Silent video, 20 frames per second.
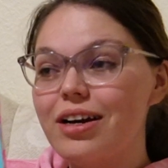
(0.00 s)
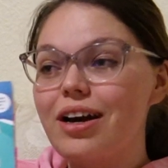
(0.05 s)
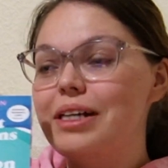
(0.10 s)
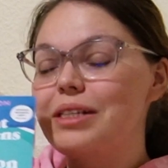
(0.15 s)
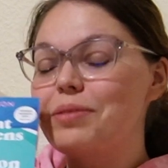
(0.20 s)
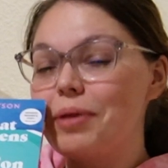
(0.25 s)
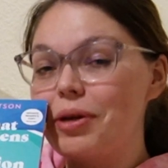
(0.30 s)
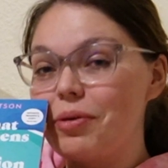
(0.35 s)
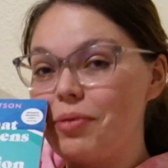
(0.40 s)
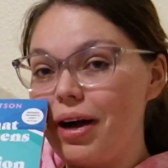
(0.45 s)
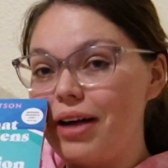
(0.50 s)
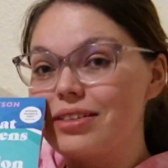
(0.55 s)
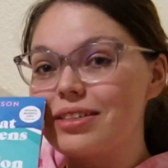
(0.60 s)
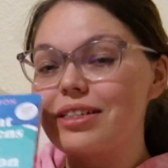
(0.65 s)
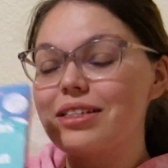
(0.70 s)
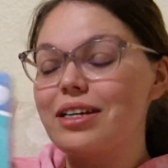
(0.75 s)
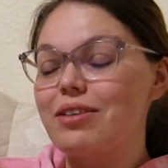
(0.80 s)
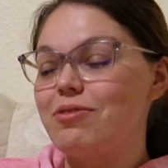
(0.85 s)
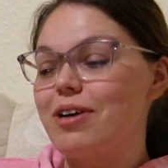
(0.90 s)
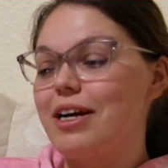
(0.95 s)
It's been a while
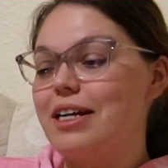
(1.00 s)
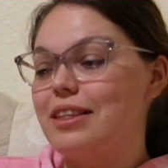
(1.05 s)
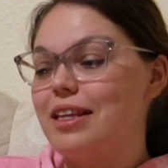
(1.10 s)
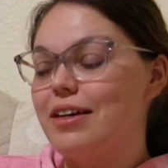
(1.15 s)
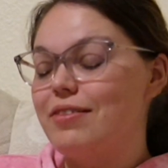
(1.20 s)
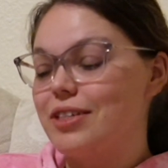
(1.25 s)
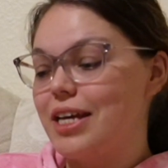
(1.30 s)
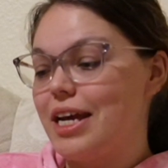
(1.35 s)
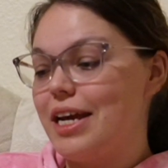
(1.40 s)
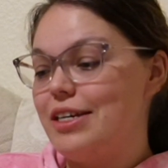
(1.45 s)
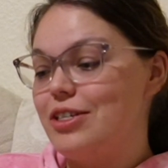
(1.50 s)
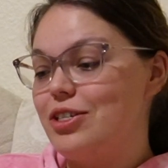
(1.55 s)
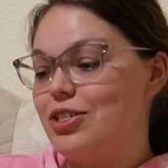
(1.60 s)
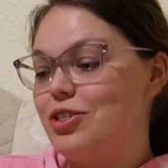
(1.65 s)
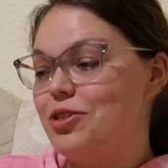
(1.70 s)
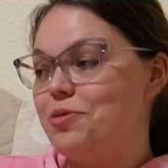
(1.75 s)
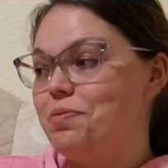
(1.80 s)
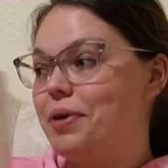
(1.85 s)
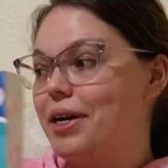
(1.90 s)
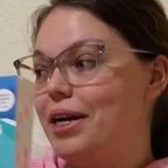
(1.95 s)
since I read Love to Hate
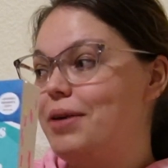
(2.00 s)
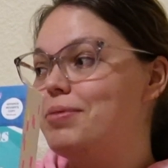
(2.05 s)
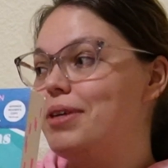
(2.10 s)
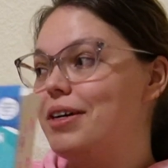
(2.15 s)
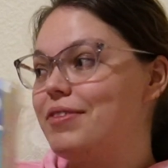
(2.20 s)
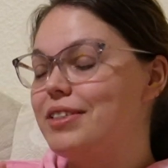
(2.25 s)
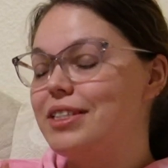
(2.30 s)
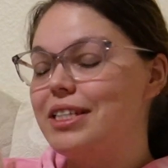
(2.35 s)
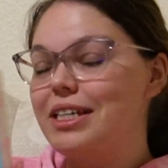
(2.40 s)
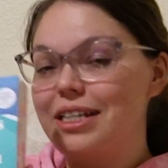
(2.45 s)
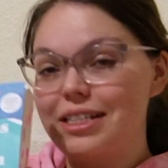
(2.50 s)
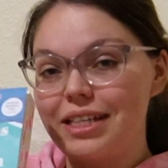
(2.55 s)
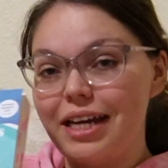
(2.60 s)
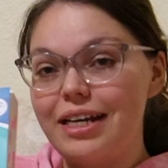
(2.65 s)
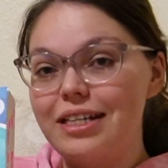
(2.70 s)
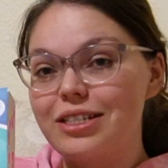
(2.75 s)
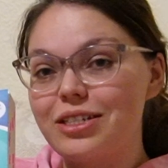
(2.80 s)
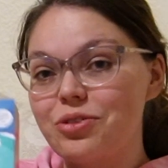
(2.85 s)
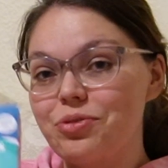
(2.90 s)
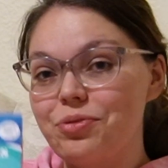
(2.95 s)
You, but I'm definitely
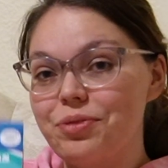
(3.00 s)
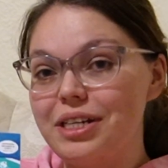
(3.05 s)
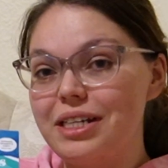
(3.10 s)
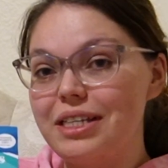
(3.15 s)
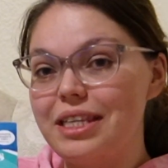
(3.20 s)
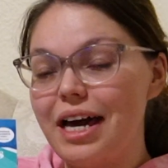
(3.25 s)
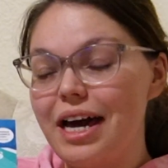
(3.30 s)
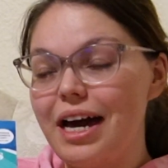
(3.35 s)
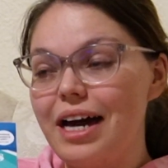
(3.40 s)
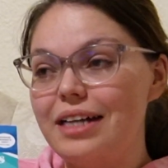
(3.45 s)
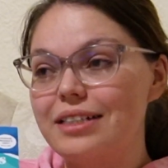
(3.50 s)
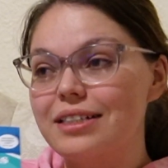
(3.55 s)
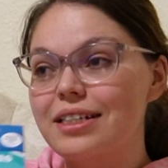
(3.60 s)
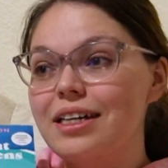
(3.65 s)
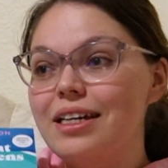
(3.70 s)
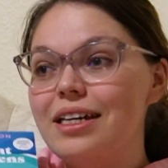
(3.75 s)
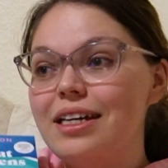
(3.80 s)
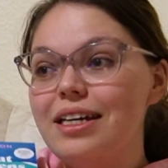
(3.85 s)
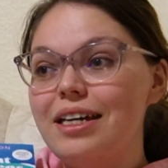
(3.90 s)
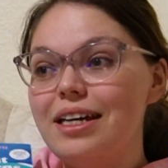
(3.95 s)
excited to read that
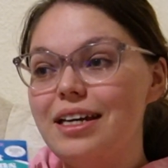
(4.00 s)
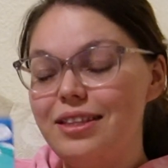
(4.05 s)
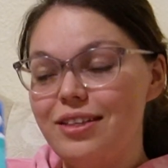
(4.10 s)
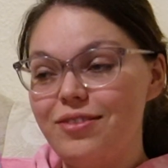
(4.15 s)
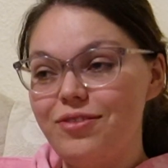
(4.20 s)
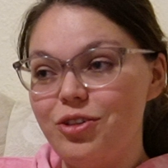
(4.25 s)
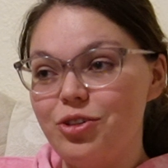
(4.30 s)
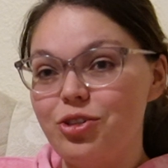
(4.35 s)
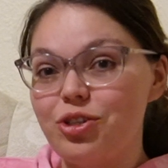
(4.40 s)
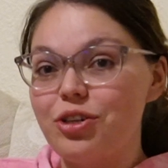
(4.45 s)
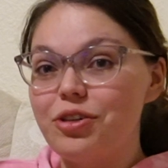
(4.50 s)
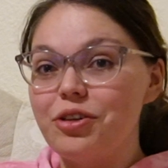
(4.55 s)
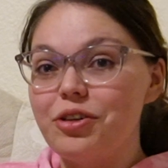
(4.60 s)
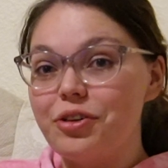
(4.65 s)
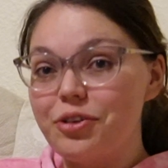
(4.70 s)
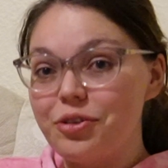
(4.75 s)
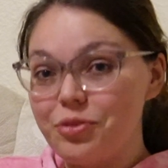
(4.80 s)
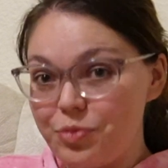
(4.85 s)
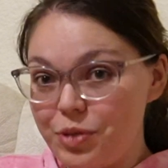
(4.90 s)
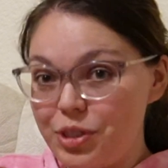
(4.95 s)
in the future,
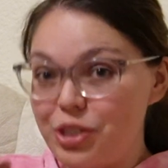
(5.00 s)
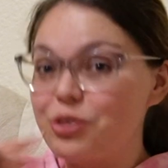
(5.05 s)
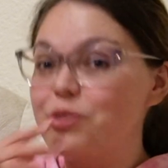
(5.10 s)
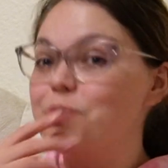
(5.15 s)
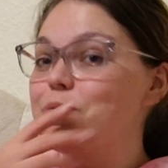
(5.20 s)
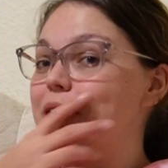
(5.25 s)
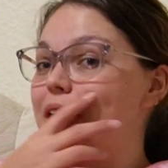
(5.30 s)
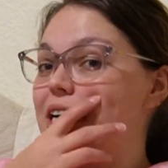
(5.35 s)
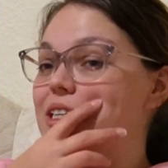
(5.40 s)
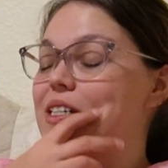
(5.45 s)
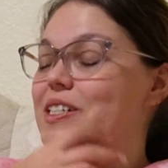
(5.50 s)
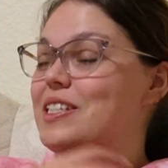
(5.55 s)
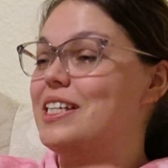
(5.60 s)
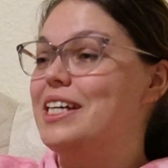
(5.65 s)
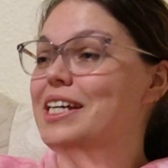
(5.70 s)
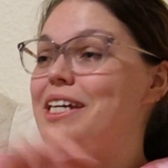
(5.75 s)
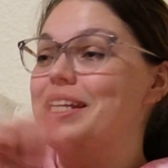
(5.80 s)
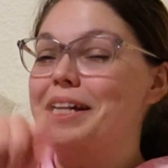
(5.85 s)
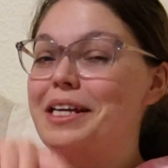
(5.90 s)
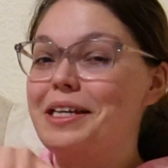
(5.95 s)
which you'll be actually
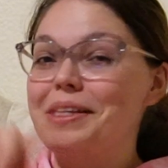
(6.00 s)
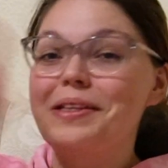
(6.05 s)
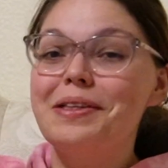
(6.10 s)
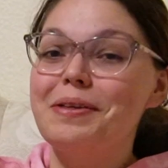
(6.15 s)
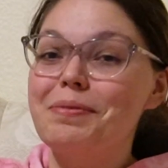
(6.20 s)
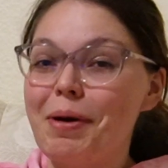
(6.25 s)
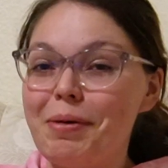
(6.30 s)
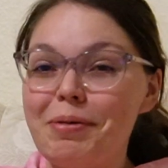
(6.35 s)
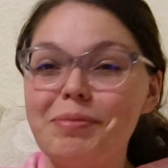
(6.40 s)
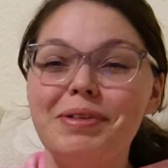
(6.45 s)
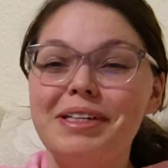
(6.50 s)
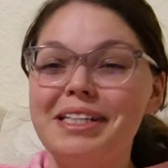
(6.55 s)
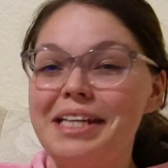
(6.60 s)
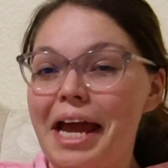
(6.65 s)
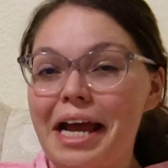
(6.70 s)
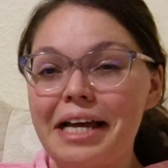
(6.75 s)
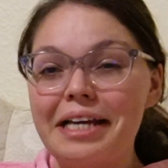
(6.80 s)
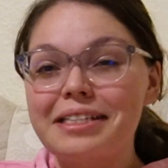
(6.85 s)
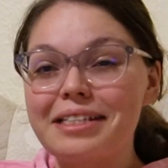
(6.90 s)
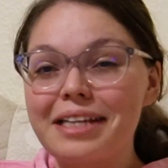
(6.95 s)
seeing probably
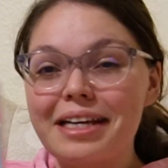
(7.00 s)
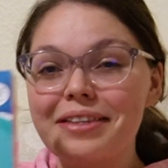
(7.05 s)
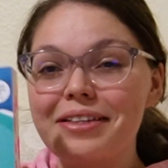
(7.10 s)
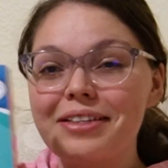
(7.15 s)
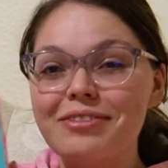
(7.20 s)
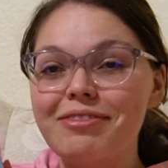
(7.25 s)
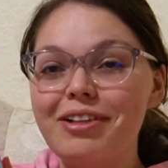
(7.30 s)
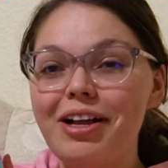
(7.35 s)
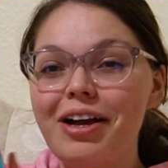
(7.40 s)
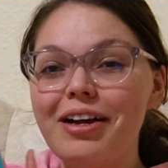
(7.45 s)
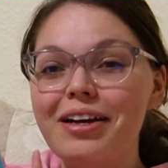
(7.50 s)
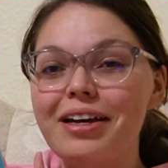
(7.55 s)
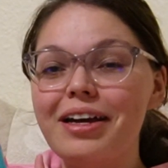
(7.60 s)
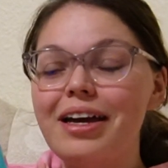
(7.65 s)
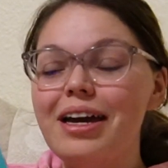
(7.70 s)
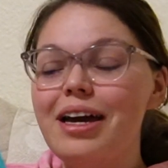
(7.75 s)
next in this vlog.